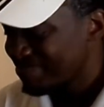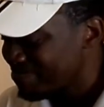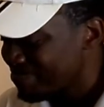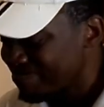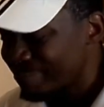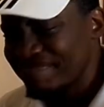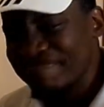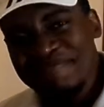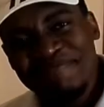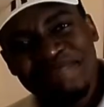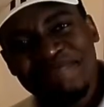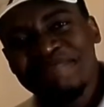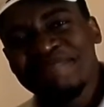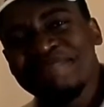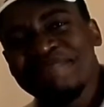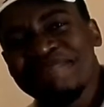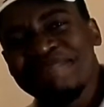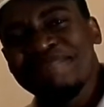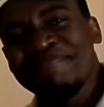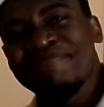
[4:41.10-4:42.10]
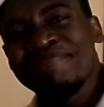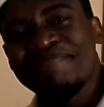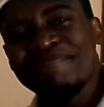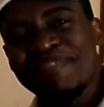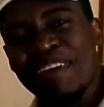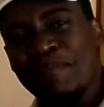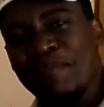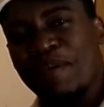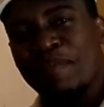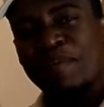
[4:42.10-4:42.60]

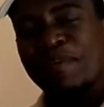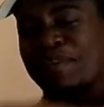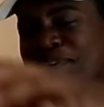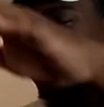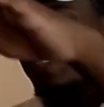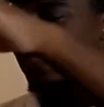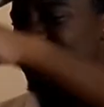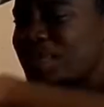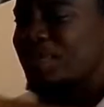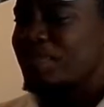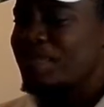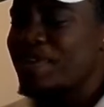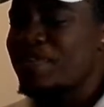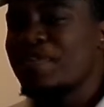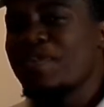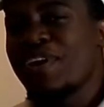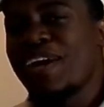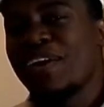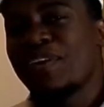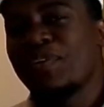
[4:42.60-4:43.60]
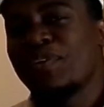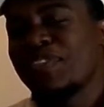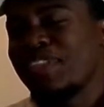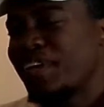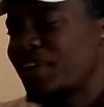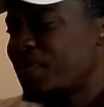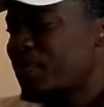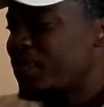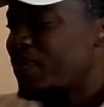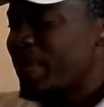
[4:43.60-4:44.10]
My mama always told me everywhere I go they
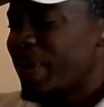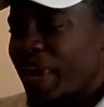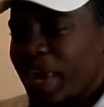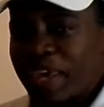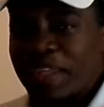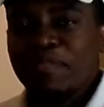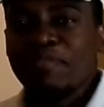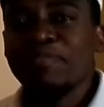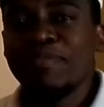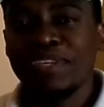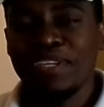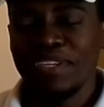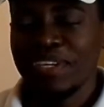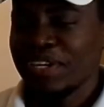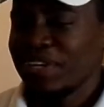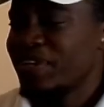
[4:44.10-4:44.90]
gonna hate me.